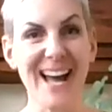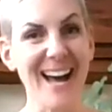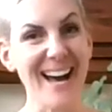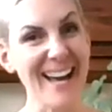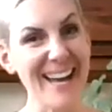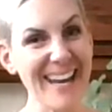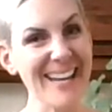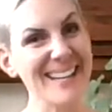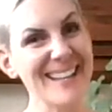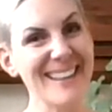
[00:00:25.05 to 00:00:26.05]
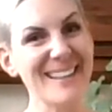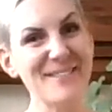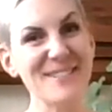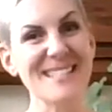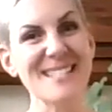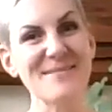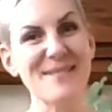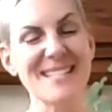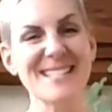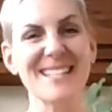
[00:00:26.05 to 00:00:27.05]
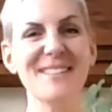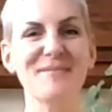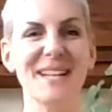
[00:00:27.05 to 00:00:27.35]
hi, lovely to meet you.